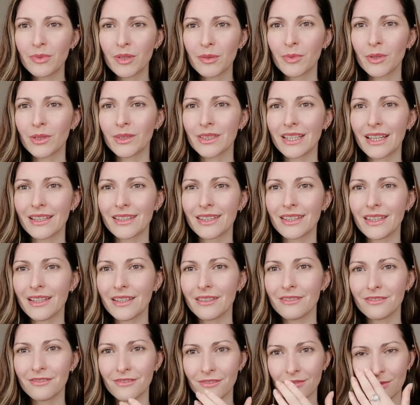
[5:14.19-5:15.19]
people that
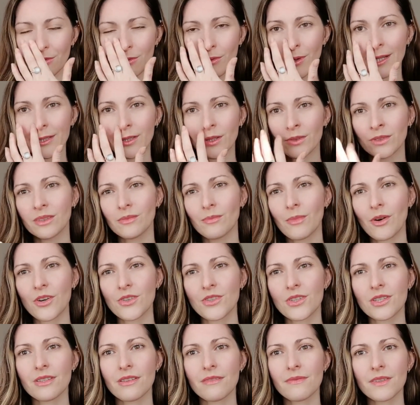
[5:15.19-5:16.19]
live right on the
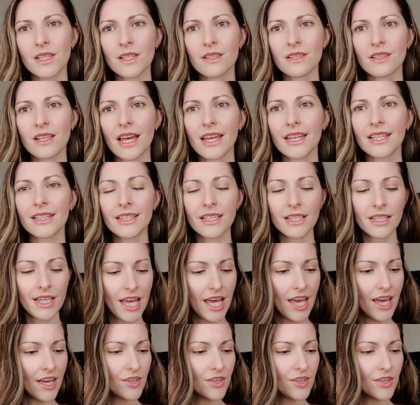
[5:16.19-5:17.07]
margins of society.